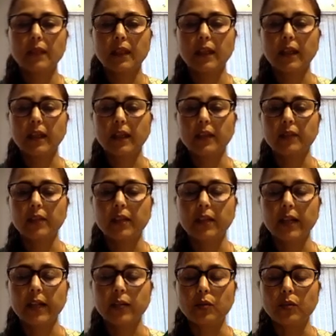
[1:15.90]
And we'll
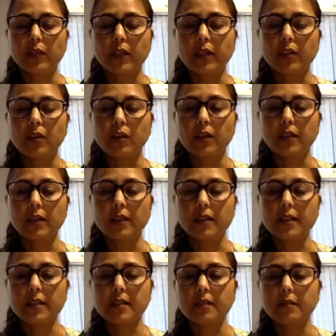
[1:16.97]
try to click on
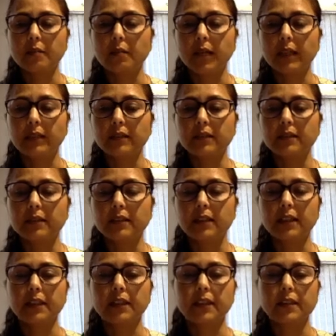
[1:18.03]
this button,
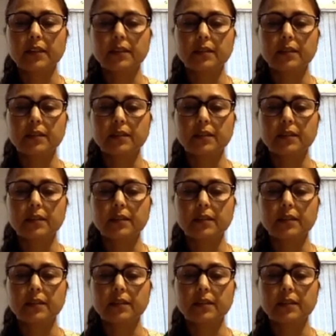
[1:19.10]
generate.